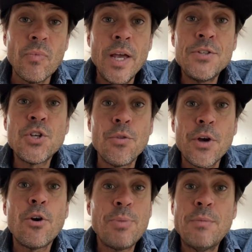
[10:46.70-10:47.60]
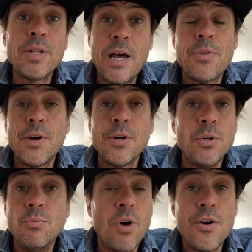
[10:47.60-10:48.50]
And so there are people out there
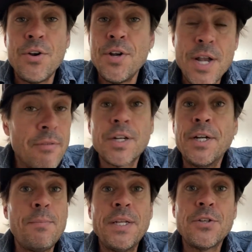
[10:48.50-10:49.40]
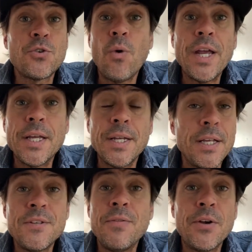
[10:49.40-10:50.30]
who are never going to be dissuaded.
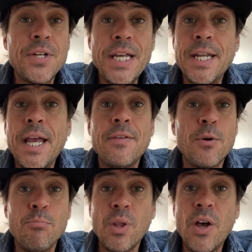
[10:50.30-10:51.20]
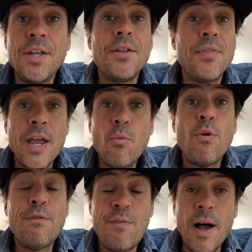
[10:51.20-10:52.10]
It's in their DNA, their blood. They
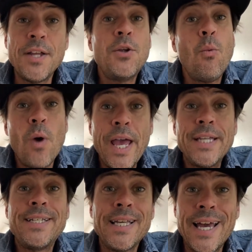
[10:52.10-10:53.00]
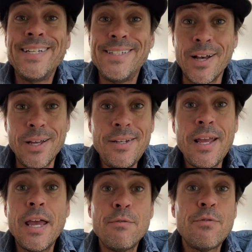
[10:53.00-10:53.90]
will find a way to get it done.
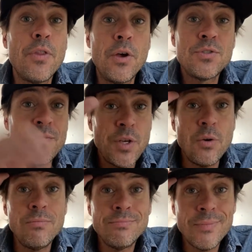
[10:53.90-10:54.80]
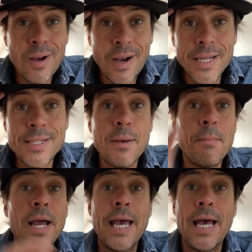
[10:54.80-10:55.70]
And for those of you, I tip
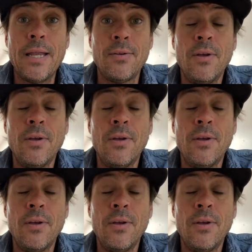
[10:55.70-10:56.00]
my hat.